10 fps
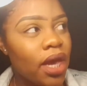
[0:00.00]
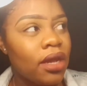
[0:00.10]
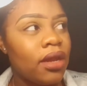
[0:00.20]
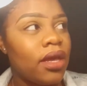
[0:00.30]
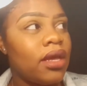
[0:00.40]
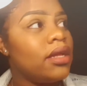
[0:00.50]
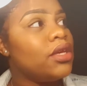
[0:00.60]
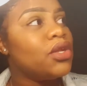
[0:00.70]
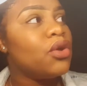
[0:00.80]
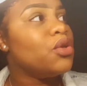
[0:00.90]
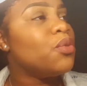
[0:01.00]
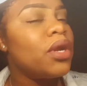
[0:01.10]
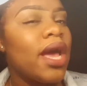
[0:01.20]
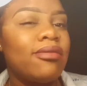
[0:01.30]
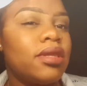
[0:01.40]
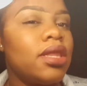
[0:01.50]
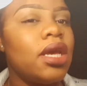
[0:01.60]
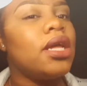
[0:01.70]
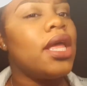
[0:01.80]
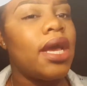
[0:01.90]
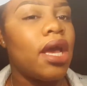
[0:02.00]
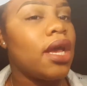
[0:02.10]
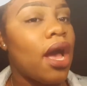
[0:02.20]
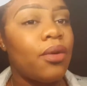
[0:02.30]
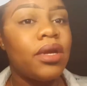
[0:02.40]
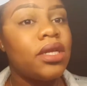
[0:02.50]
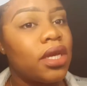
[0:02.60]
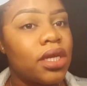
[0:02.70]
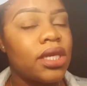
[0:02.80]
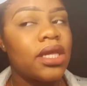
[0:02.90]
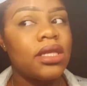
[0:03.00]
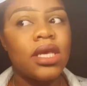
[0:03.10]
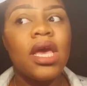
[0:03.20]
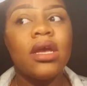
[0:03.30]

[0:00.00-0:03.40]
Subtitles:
And then, you know, you wouldn't have to think like how he does, because